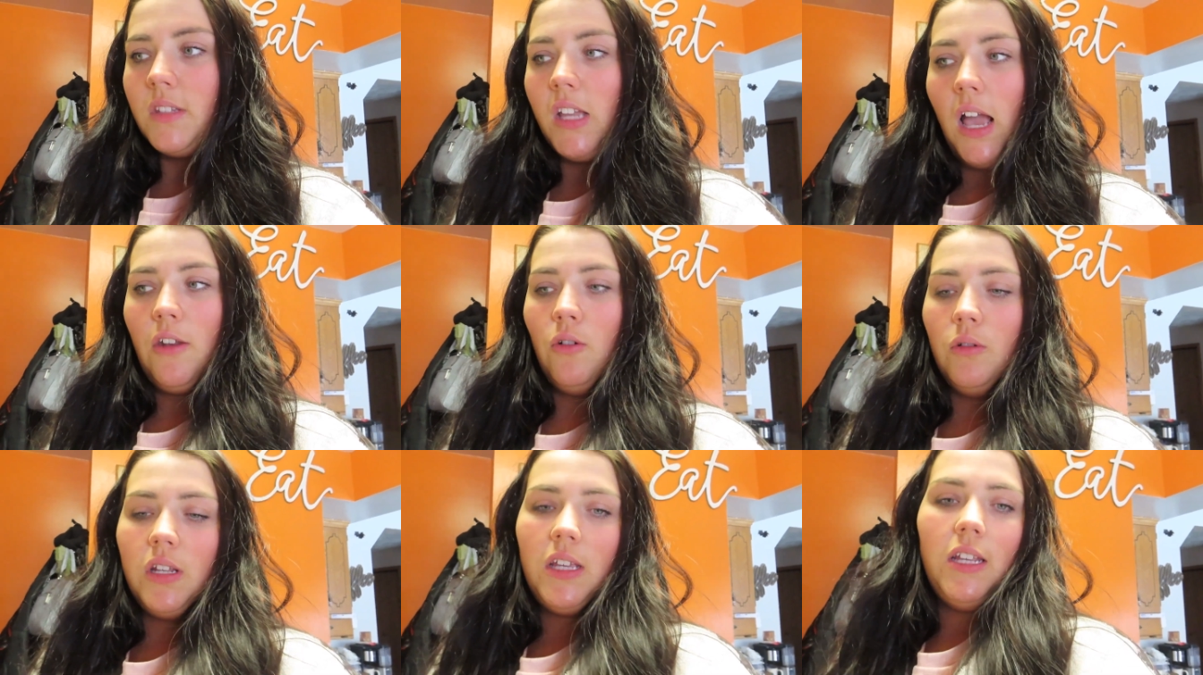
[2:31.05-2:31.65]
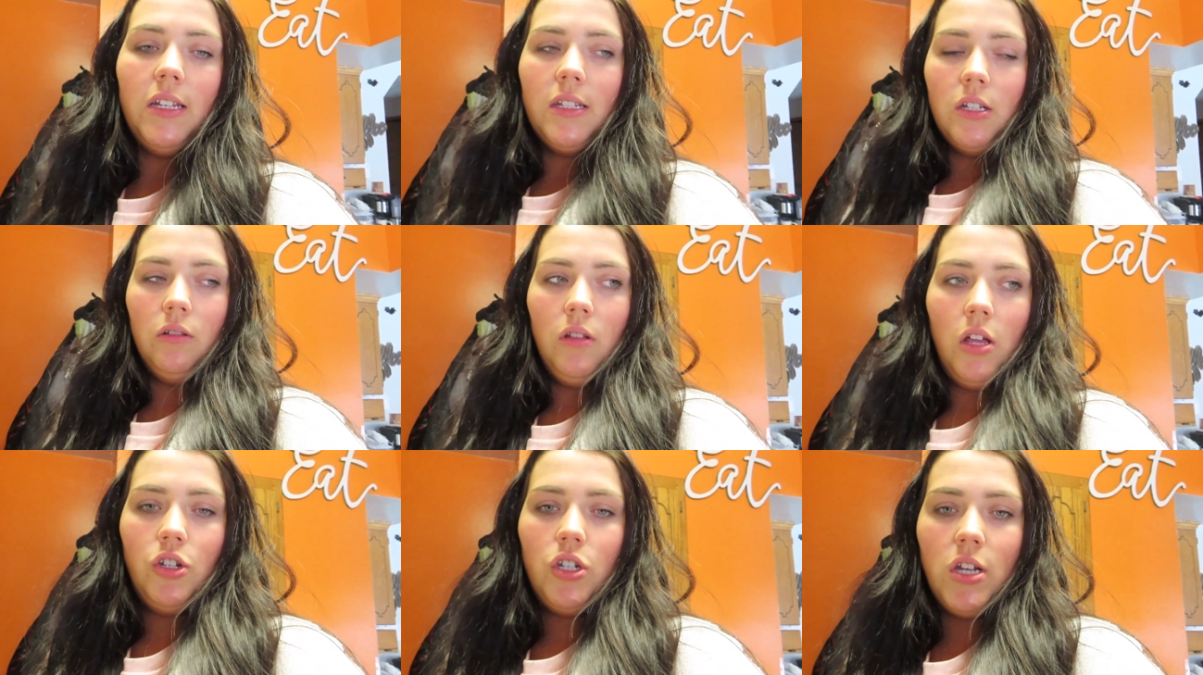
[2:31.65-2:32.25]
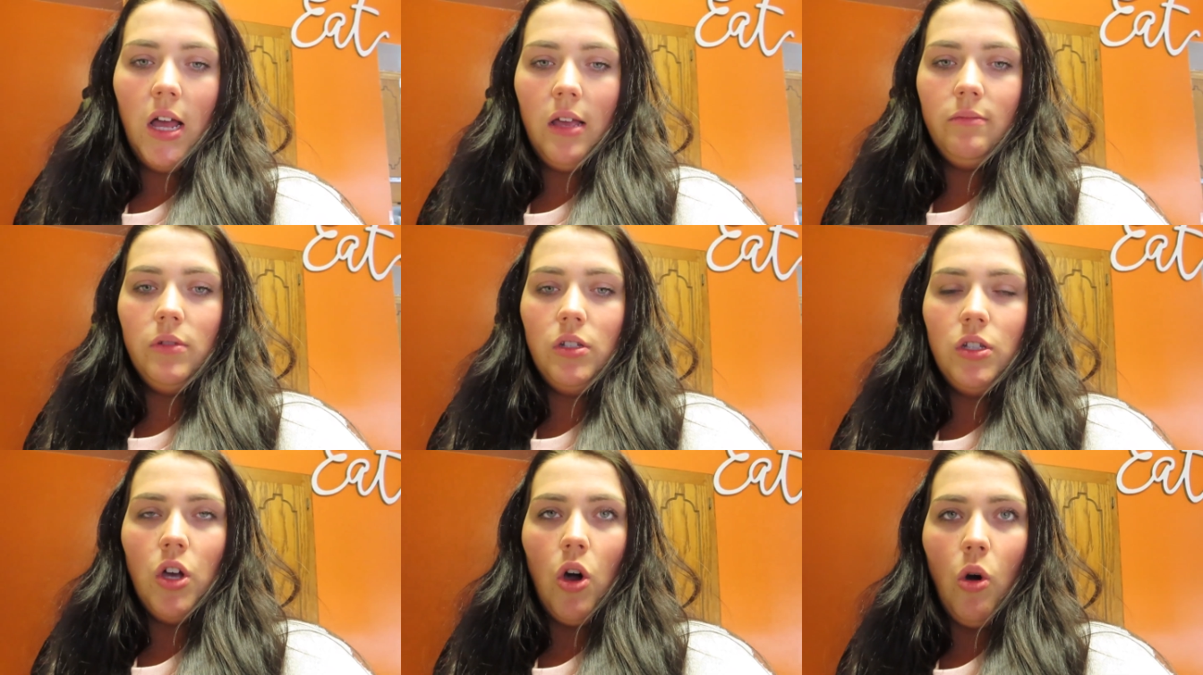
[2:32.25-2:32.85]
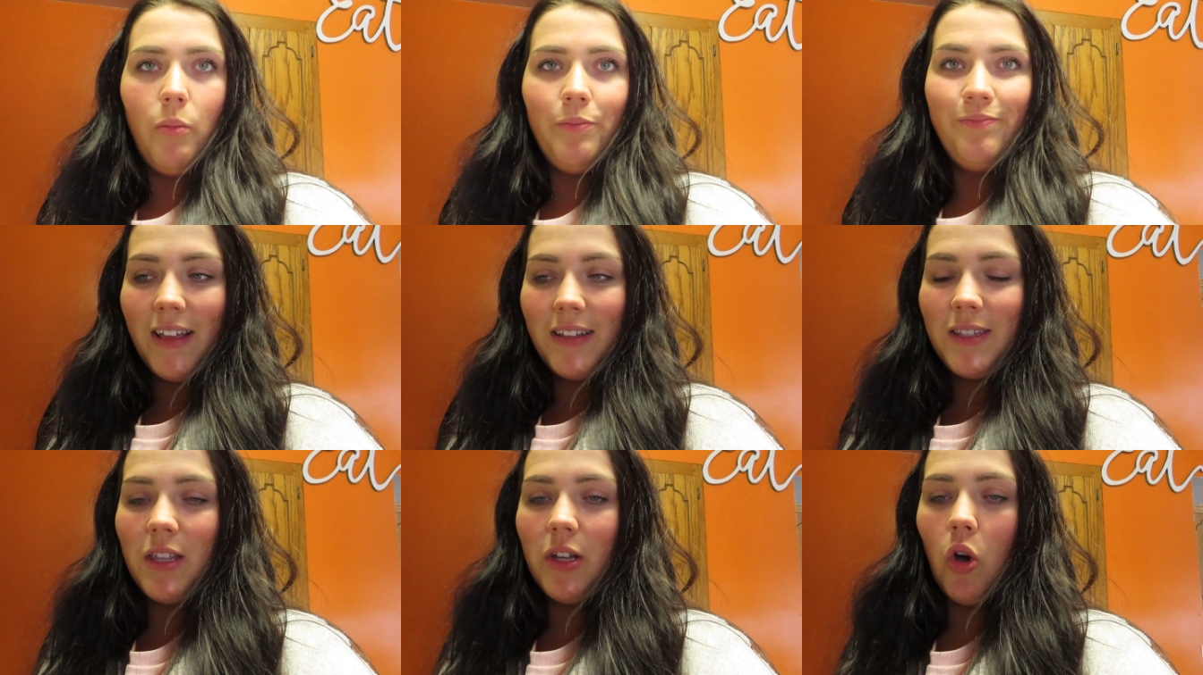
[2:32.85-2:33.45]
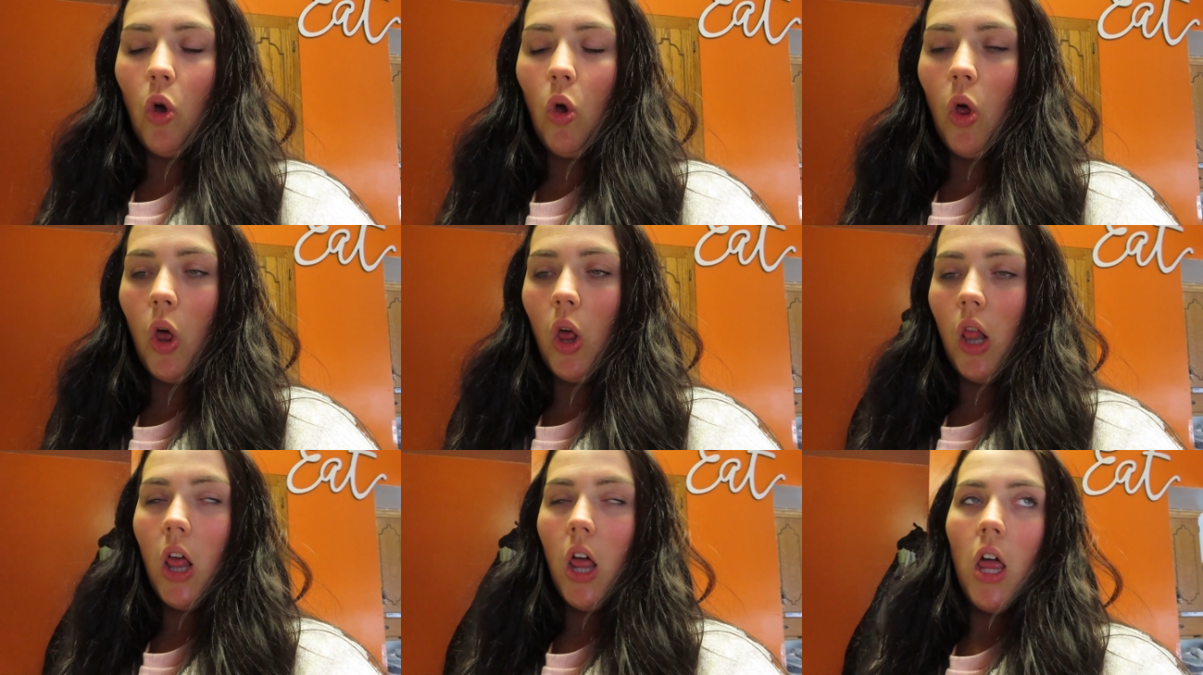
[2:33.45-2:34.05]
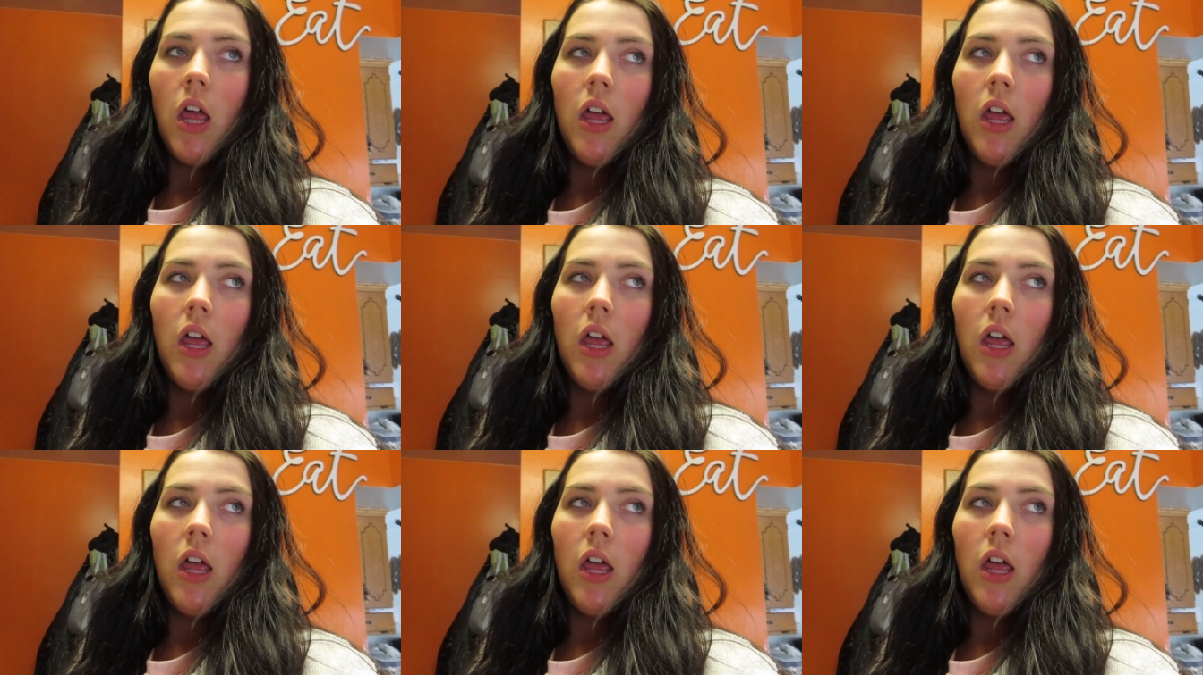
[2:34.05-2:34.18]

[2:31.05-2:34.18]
I don't eat until lunchtime, so that's the goal.